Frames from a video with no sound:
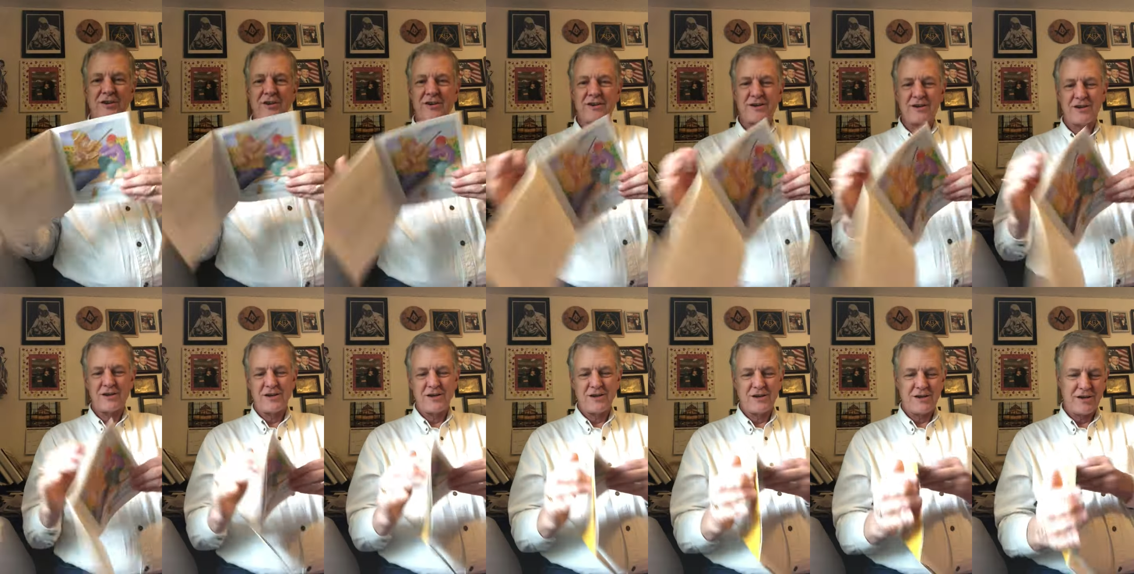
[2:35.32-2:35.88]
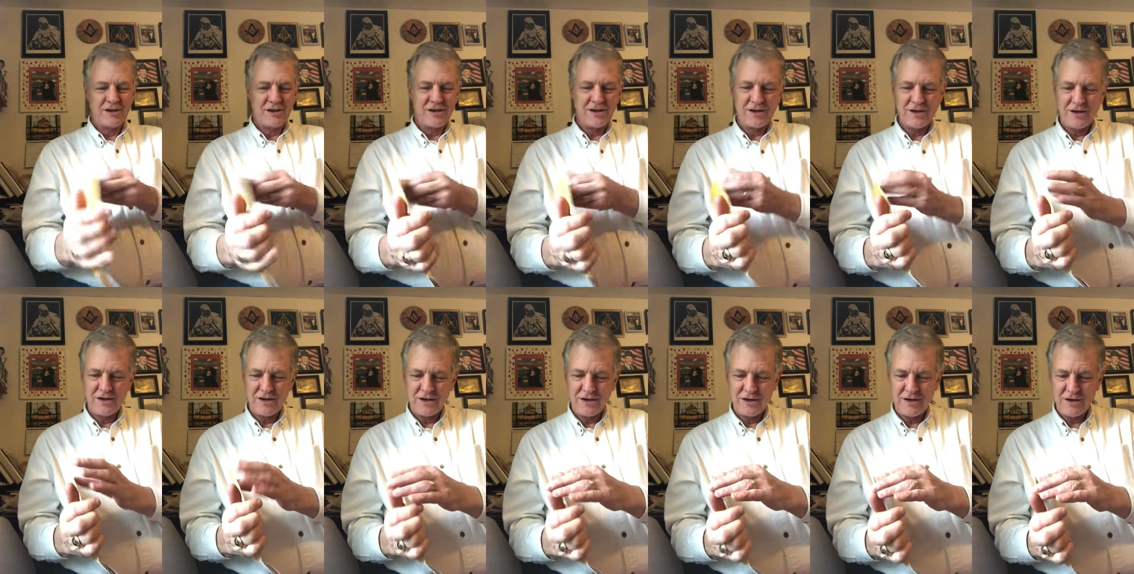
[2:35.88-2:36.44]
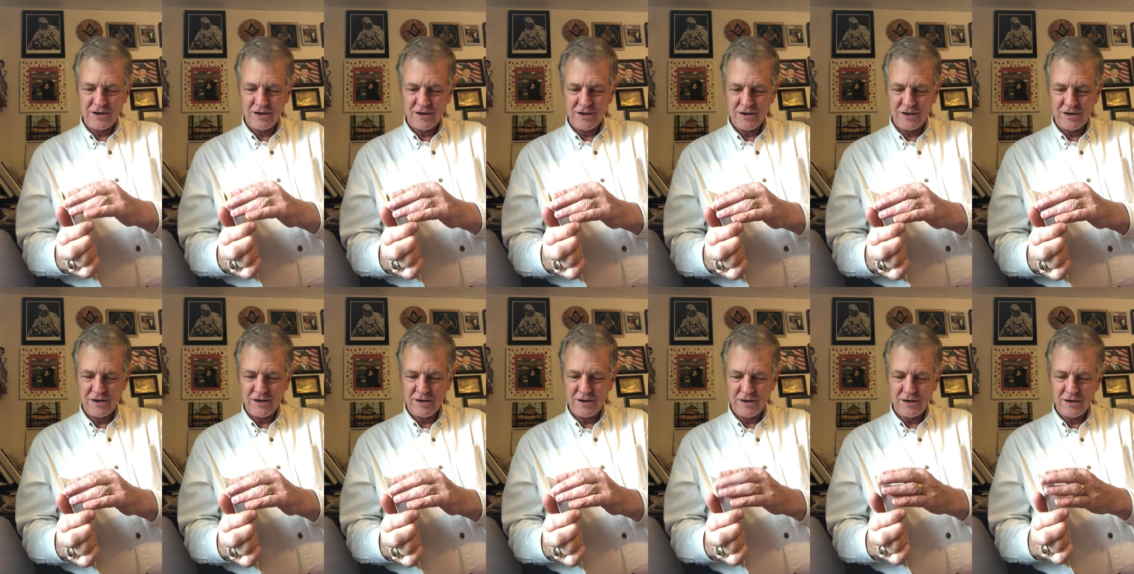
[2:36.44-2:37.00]

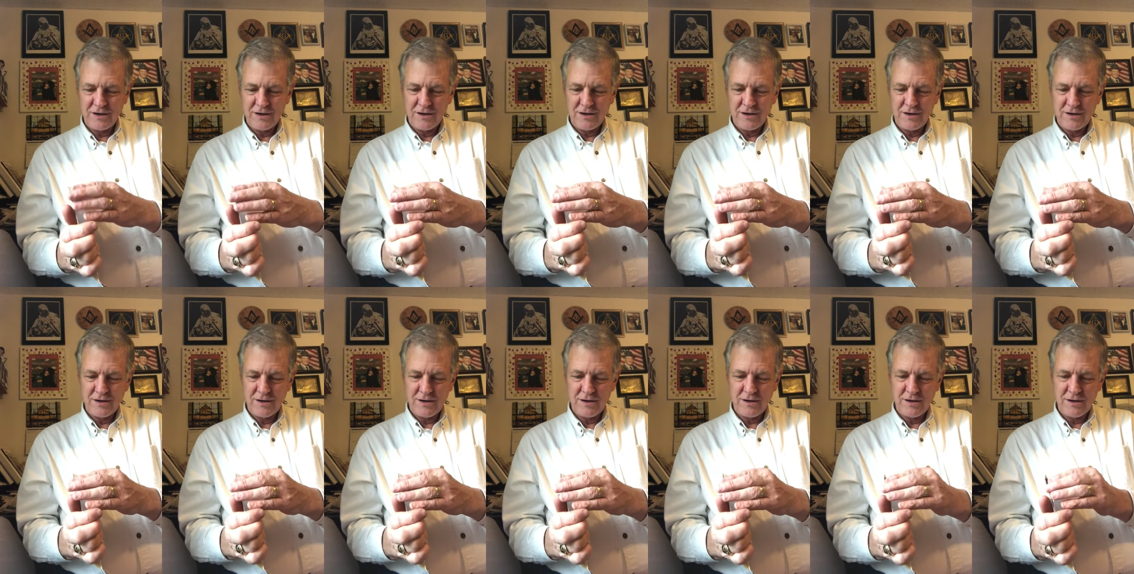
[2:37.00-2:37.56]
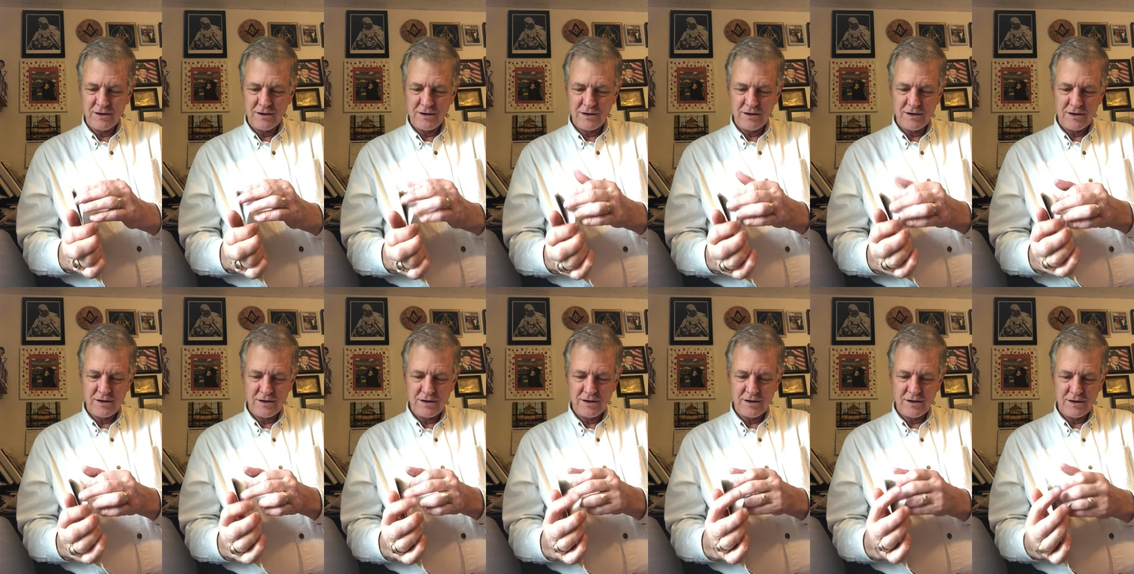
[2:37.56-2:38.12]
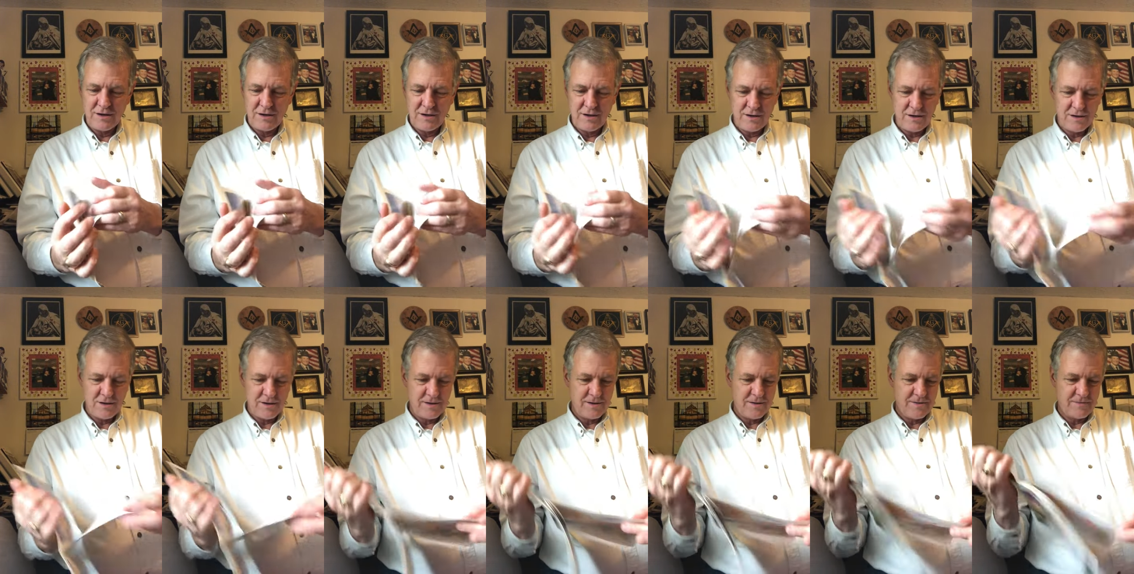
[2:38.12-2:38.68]

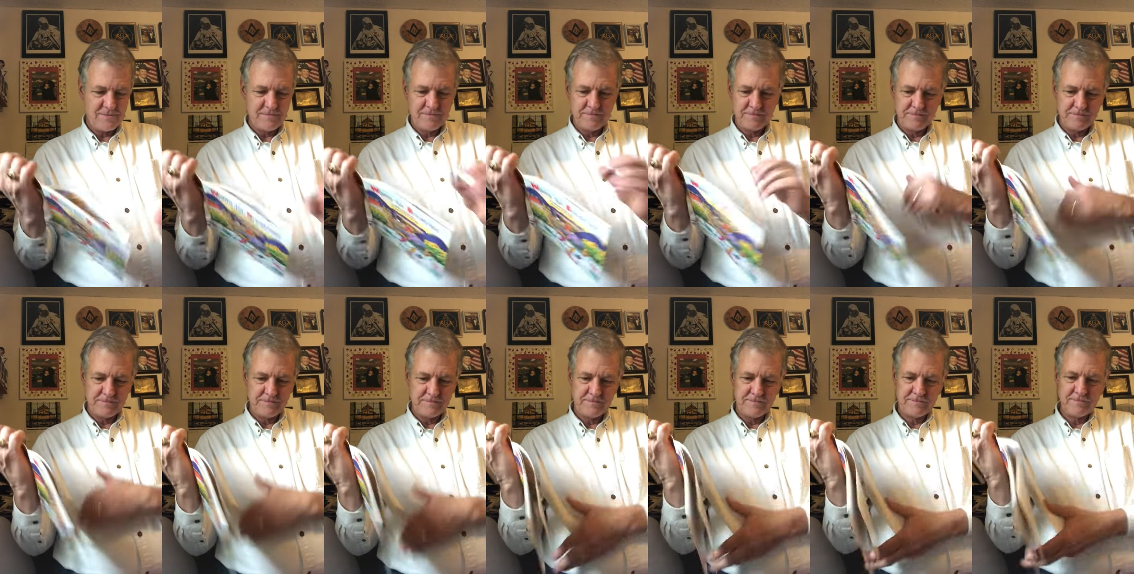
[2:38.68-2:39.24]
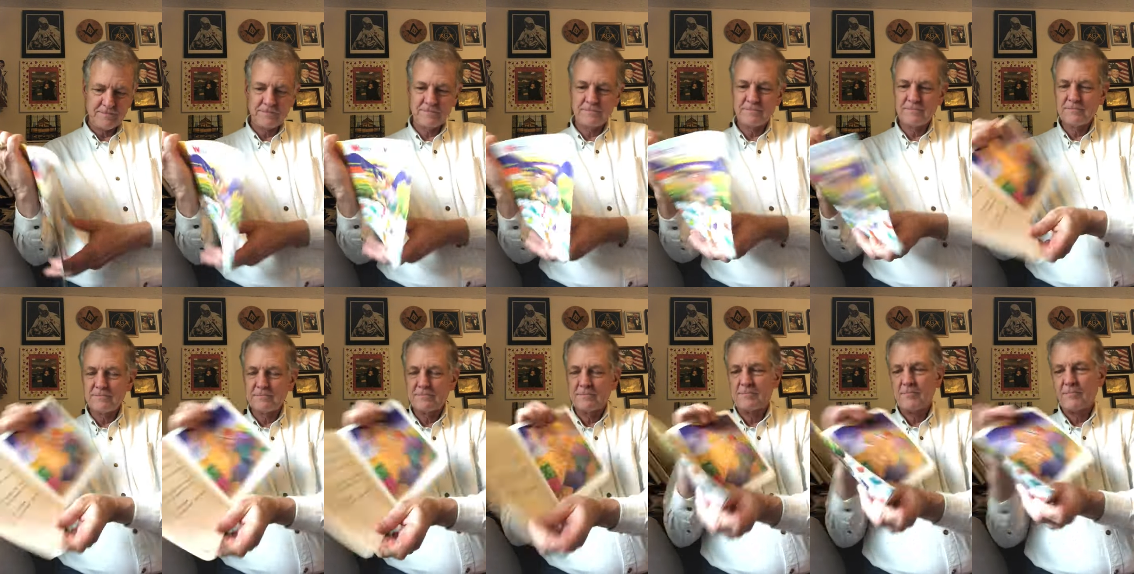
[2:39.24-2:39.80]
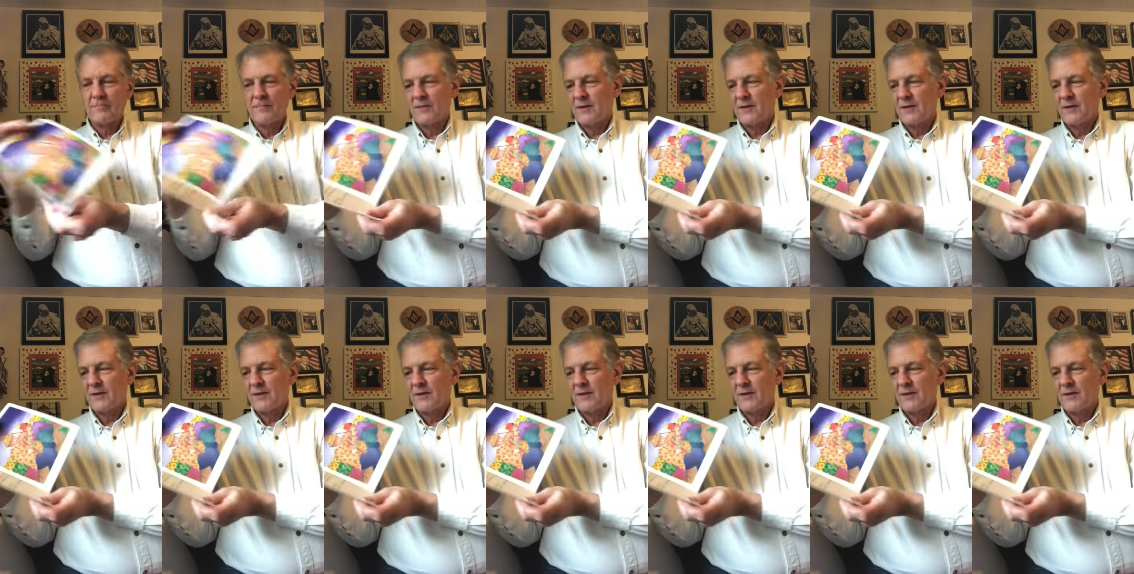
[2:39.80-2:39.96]
Nothing is said.